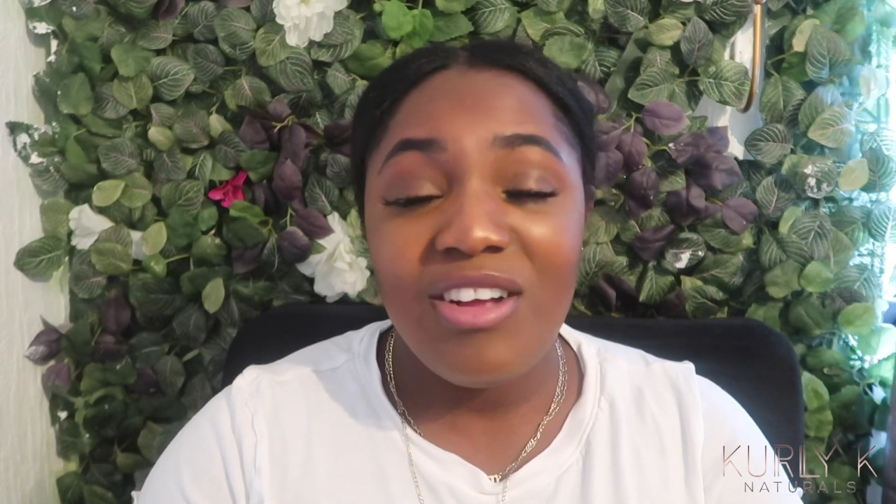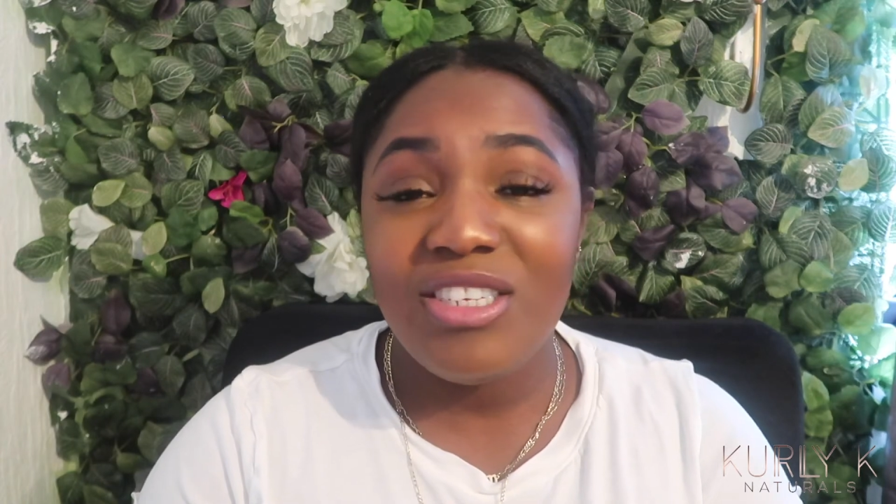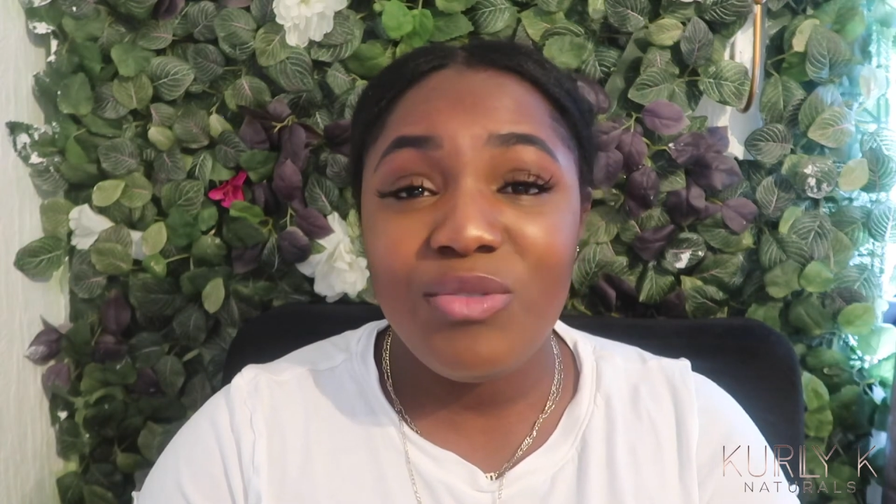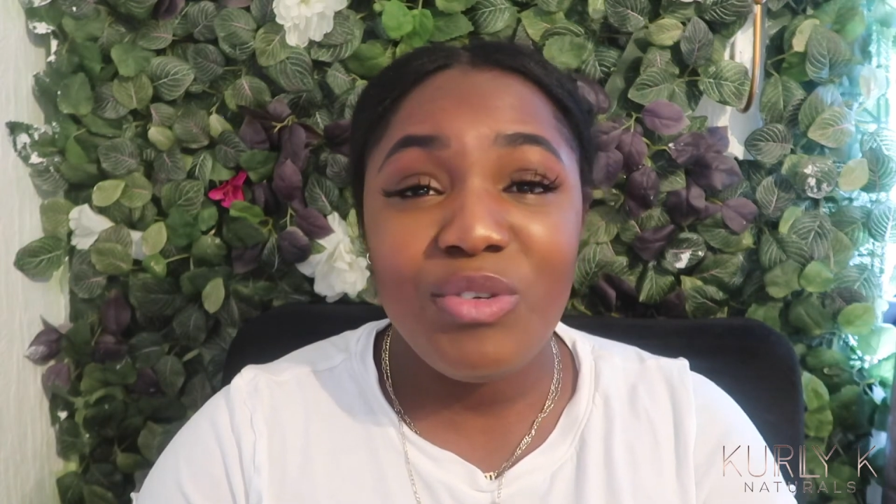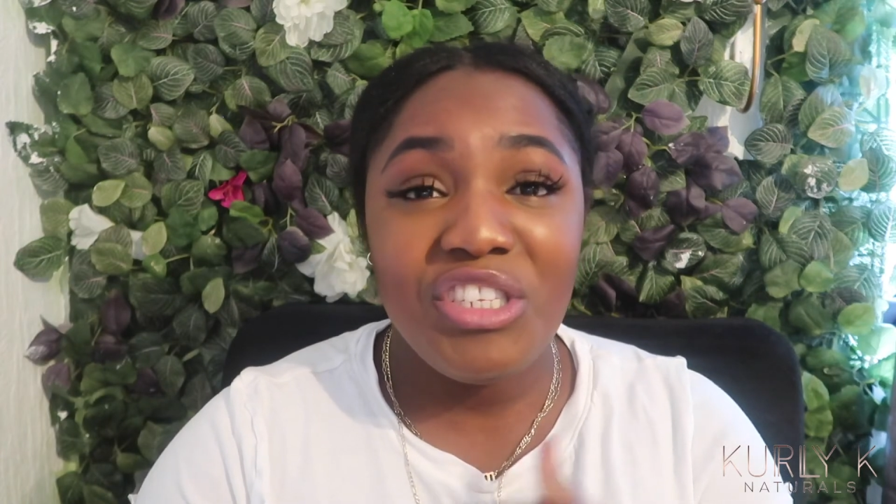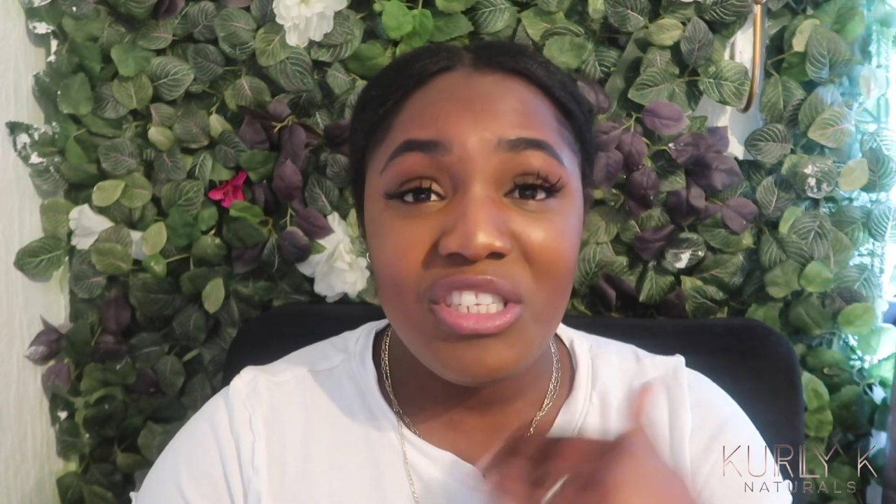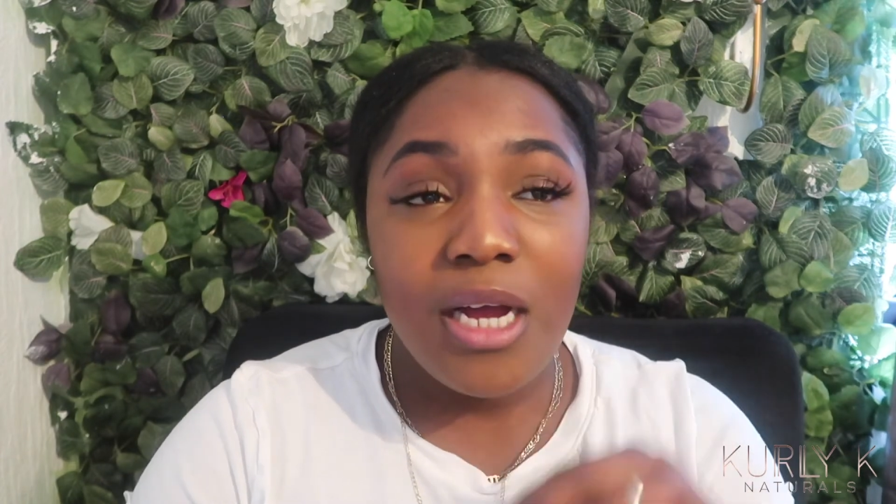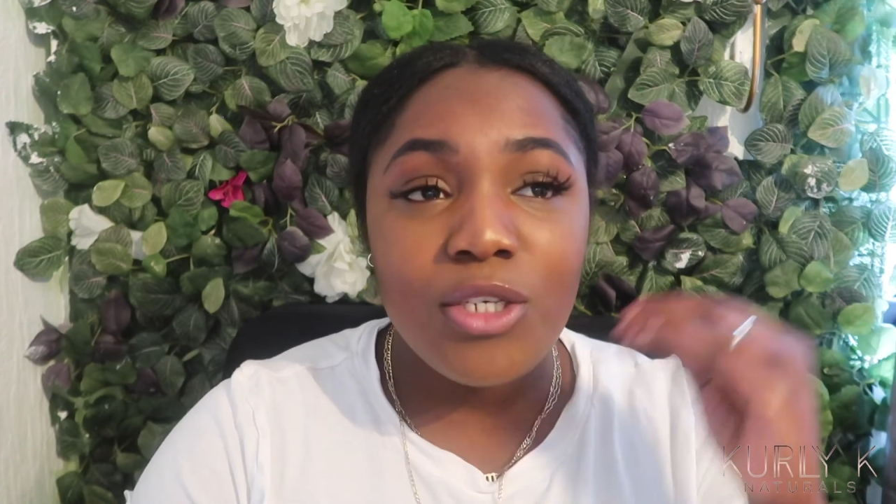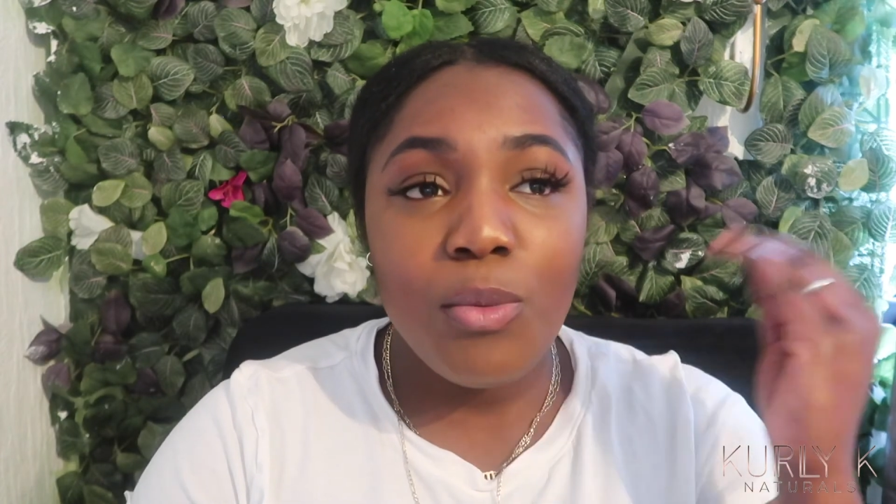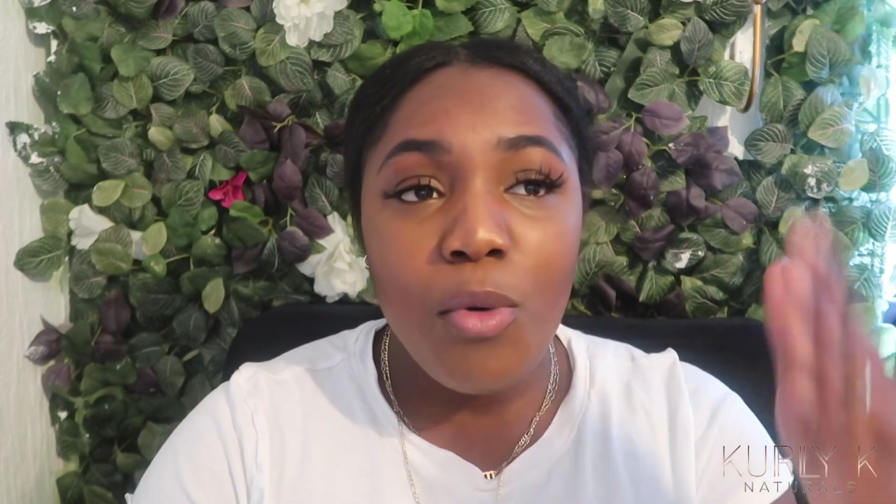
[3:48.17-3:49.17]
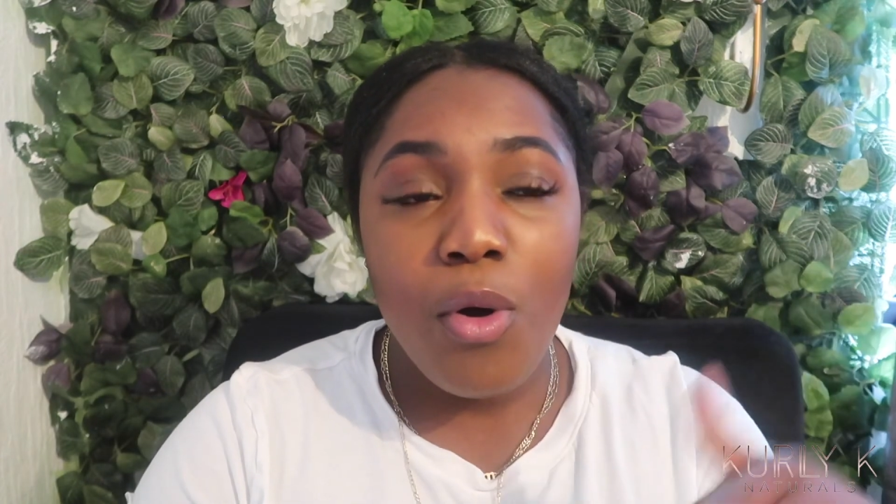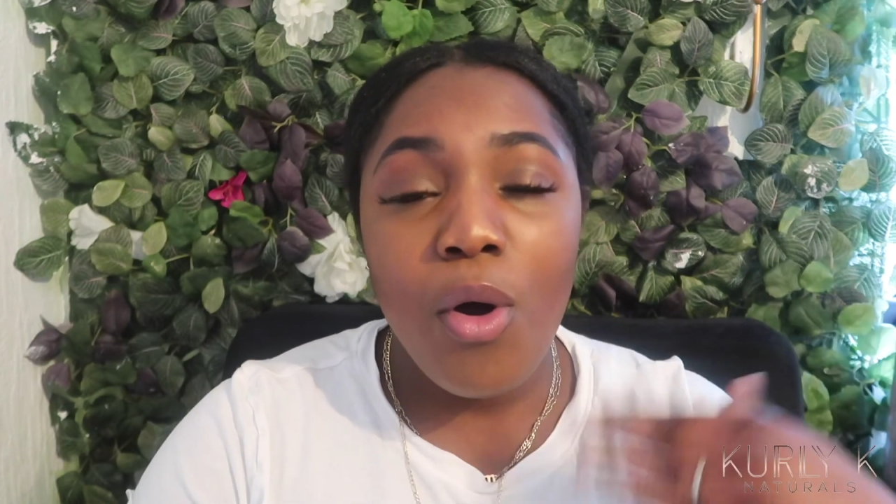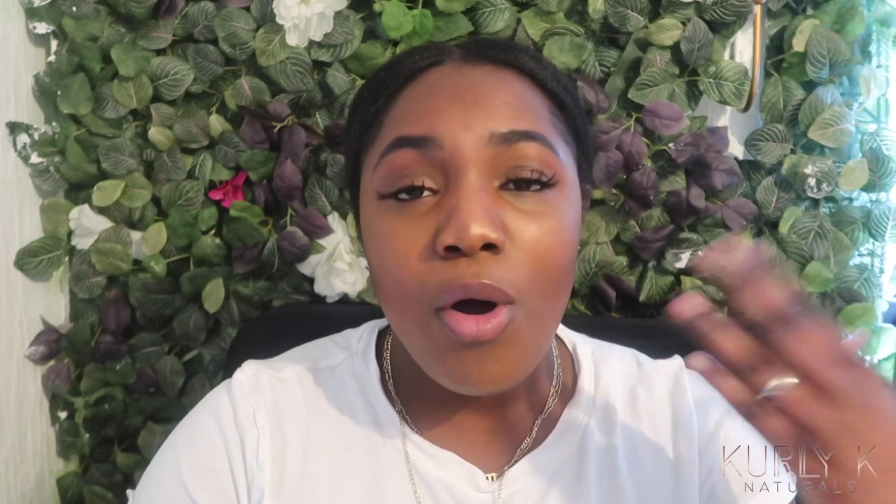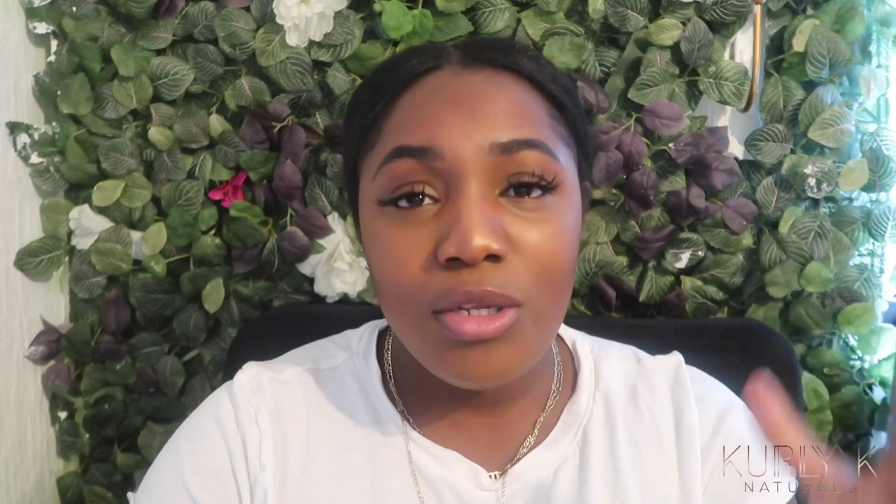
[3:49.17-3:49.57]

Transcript: I just wanted to touch more